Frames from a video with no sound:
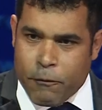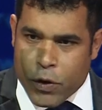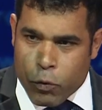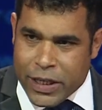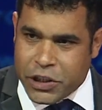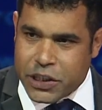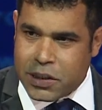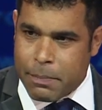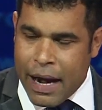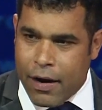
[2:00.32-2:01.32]
the richest
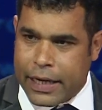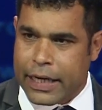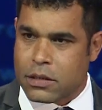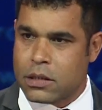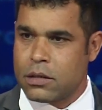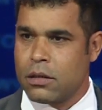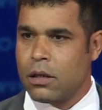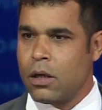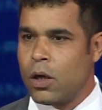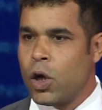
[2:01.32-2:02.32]
Americans,
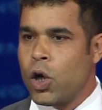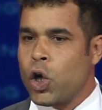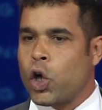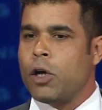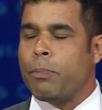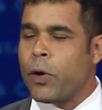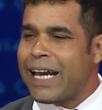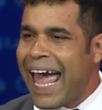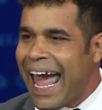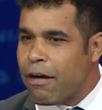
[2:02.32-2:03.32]
could put
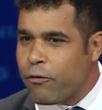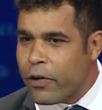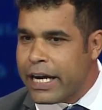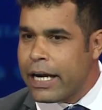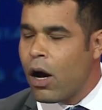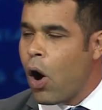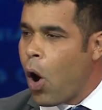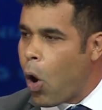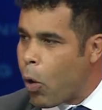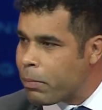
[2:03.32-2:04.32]
every
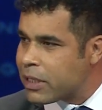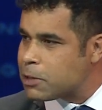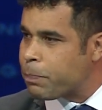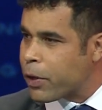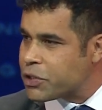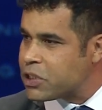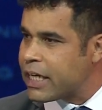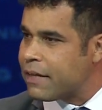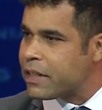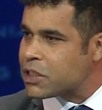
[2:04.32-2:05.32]
homeless person
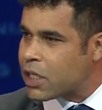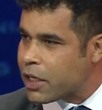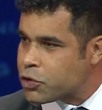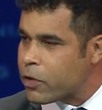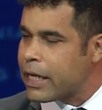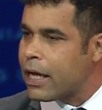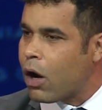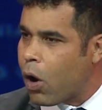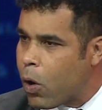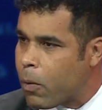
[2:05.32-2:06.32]
in this country in a
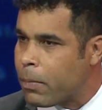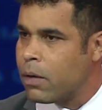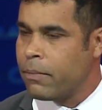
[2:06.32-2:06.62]
home.